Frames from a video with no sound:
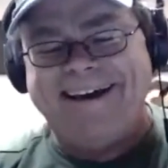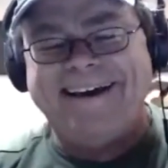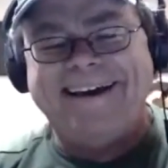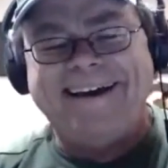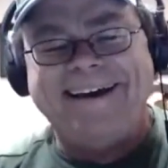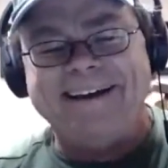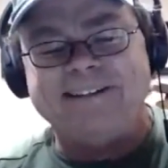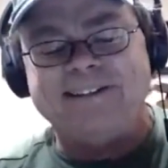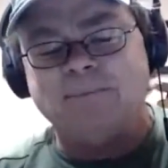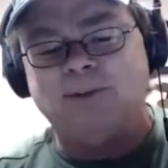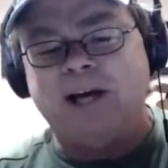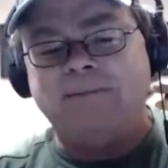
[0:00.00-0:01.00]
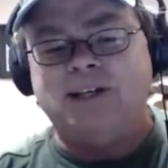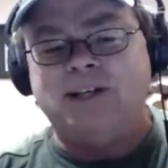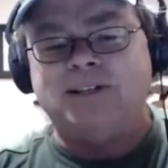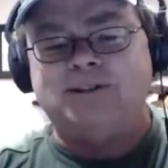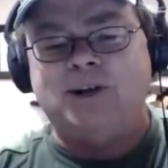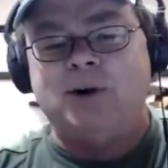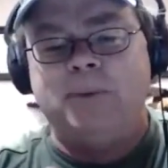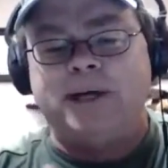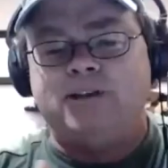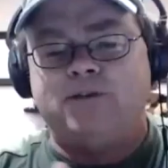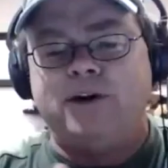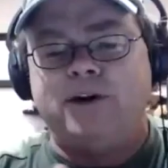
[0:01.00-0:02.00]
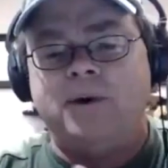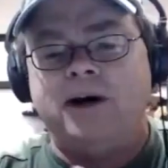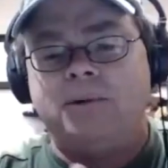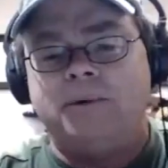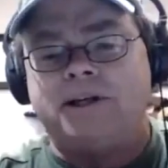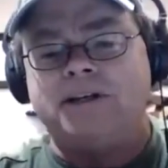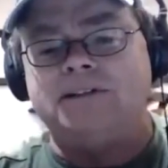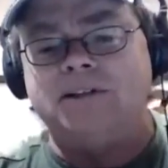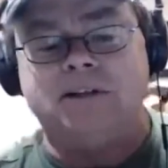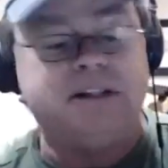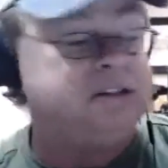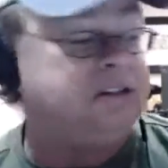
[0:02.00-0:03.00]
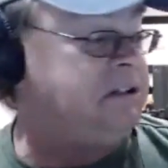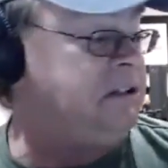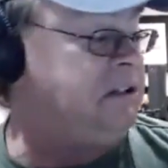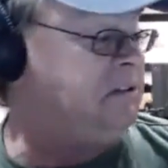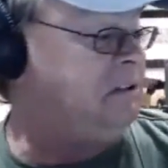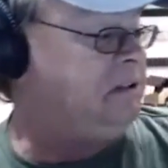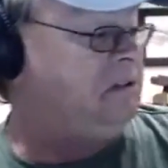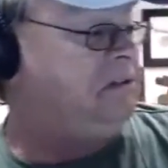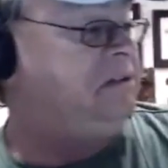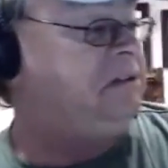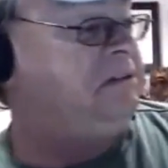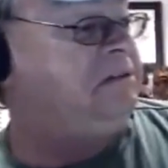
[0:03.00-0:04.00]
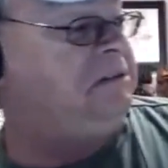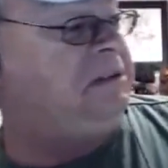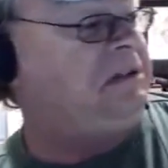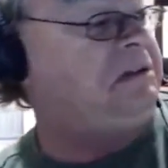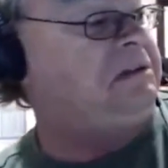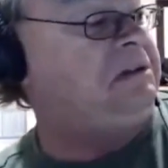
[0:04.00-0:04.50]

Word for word: and sometimes they just don't mix very well because you know like looking at oh you know fuck,